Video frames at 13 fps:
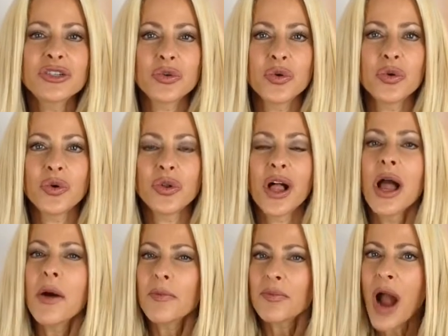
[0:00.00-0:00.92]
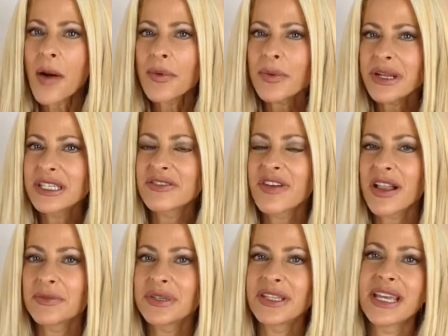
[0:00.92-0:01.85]
tool probably
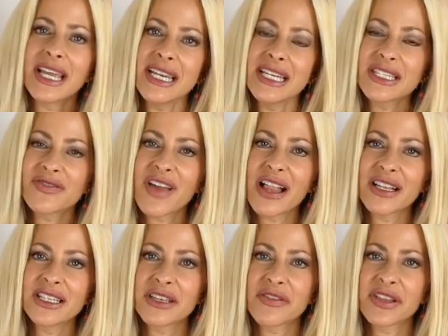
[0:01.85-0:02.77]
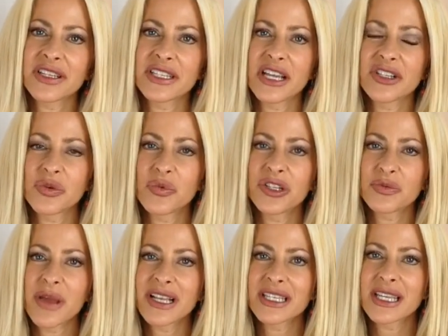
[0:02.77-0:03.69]
developed in the Indus Valley Civilization,
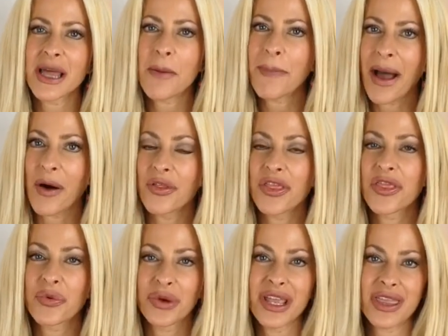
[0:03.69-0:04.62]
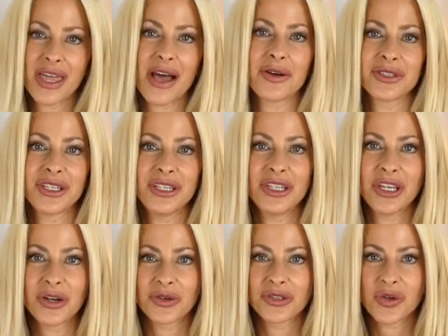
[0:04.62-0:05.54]
which makes it about 3,000
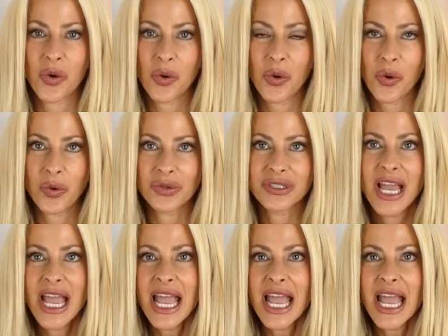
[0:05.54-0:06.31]
years old.